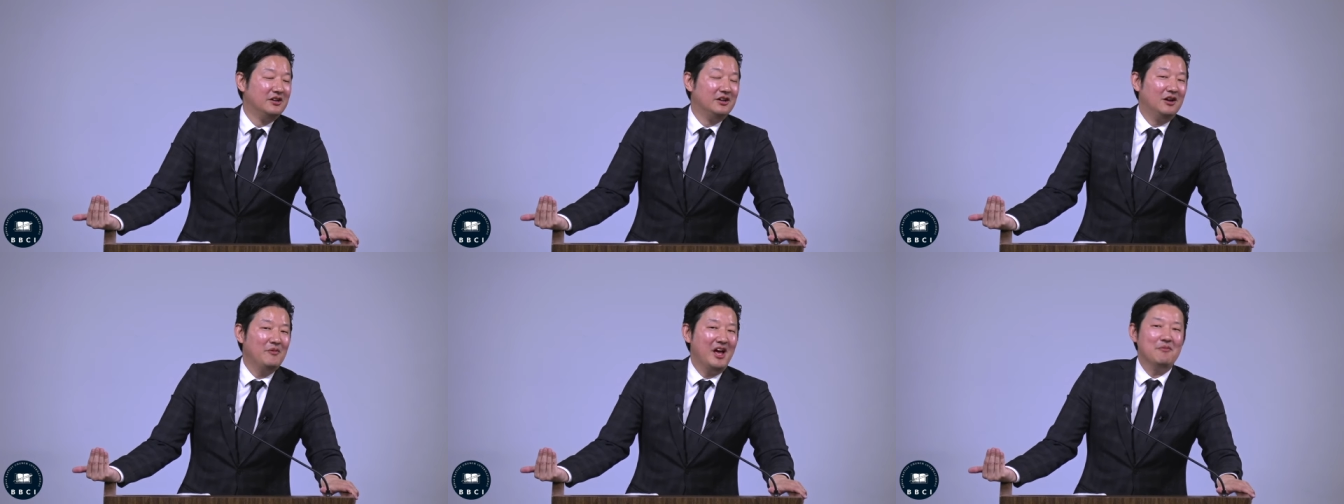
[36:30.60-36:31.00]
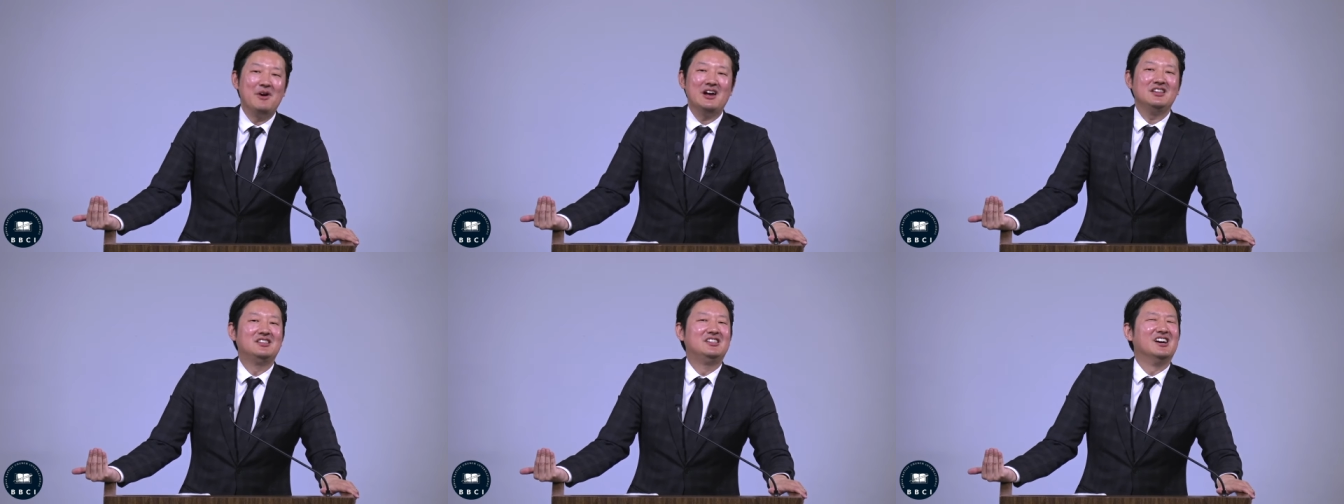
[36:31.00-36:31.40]
I mean, have
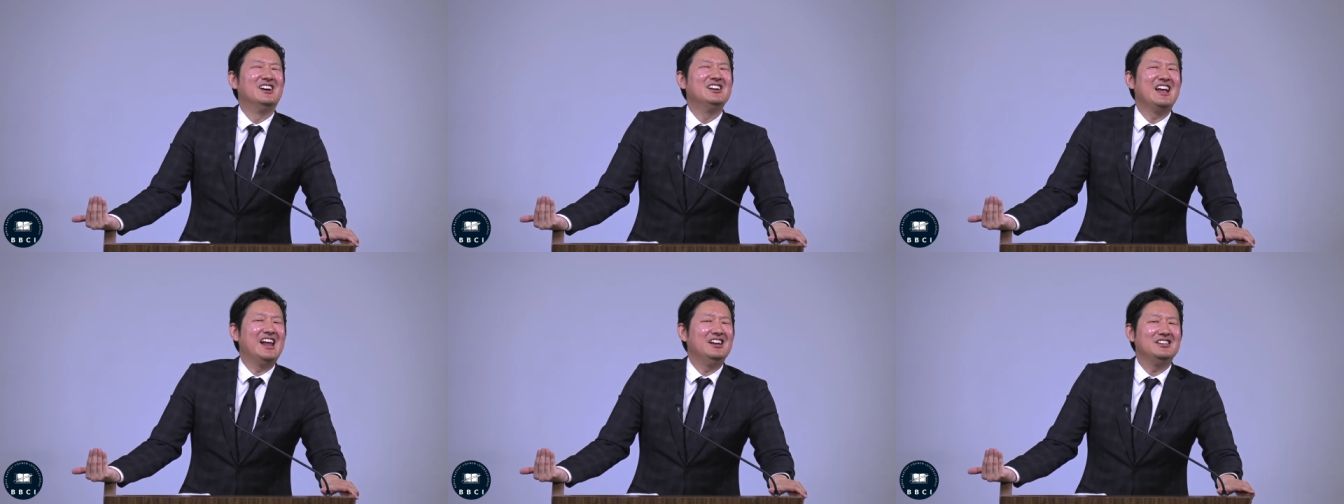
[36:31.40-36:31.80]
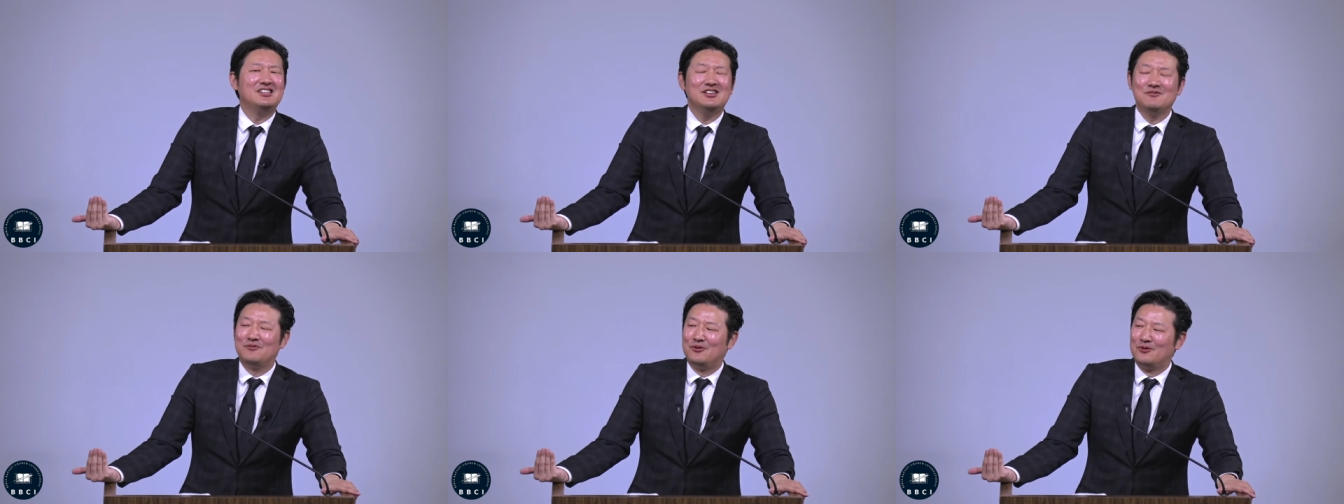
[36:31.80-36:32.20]
I done
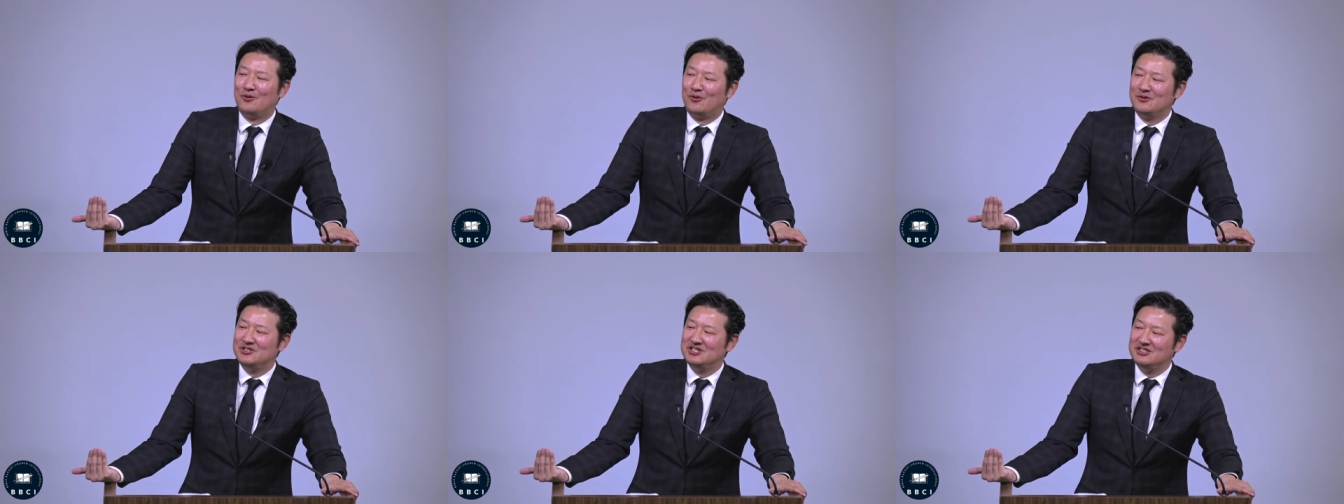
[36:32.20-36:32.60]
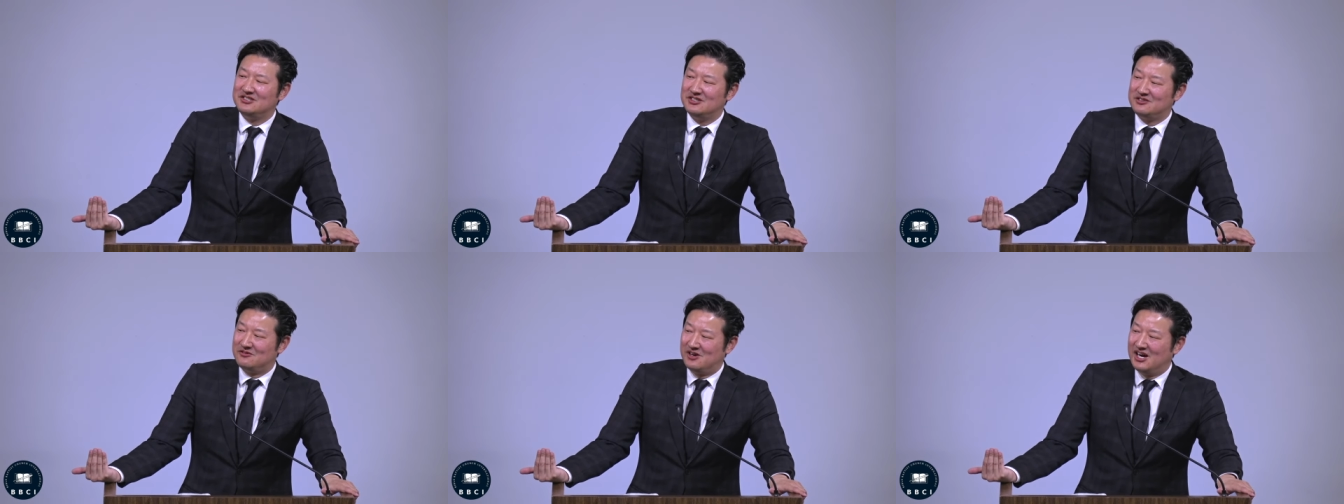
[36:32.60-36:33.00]
anything for Lord
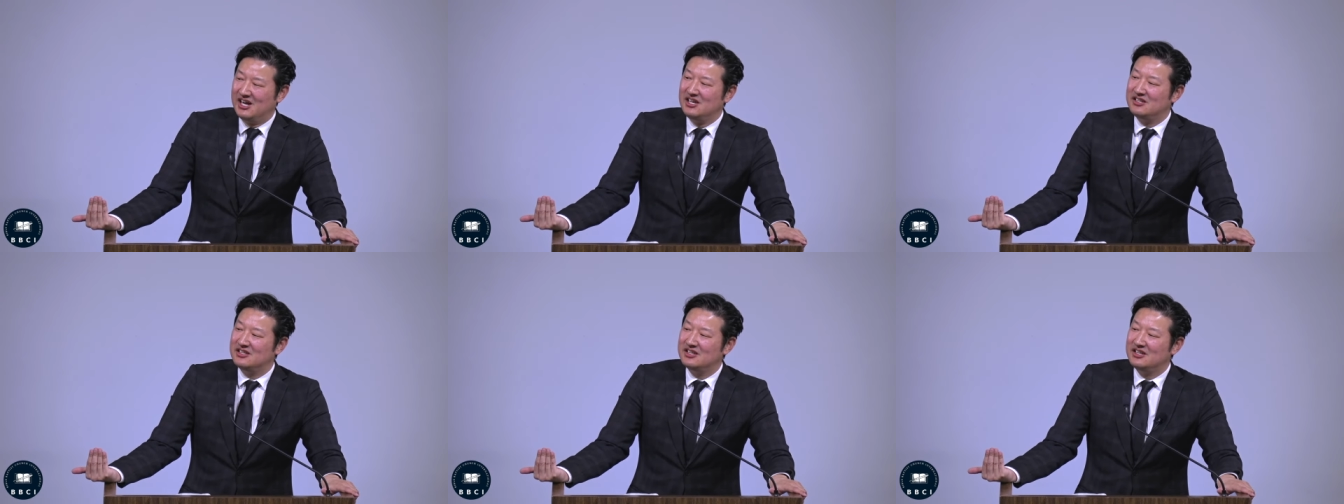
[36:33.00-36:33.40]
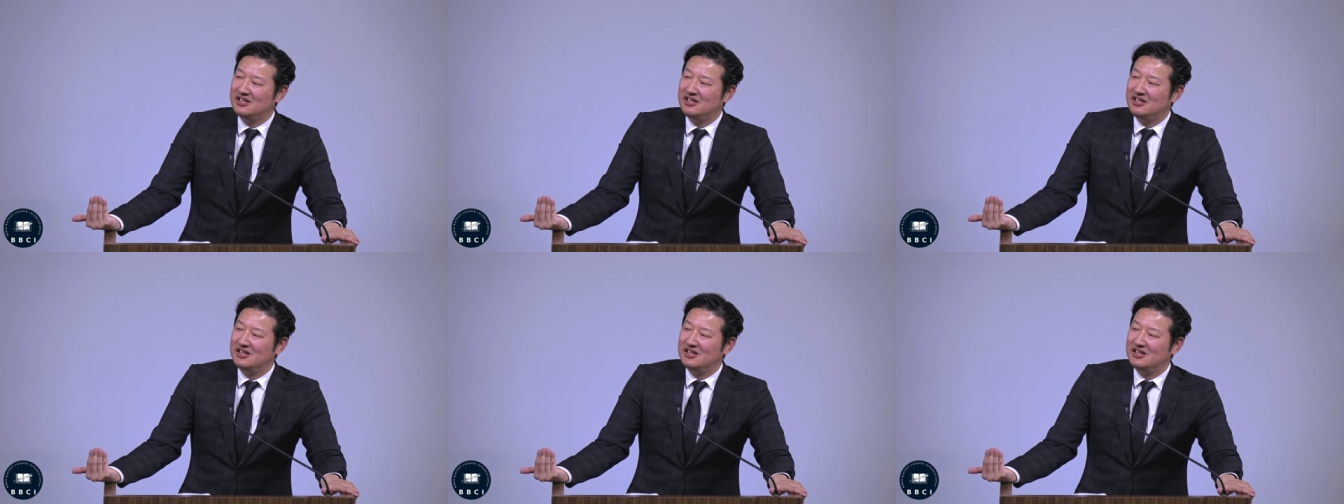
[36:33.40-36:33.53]
Jesus Christ?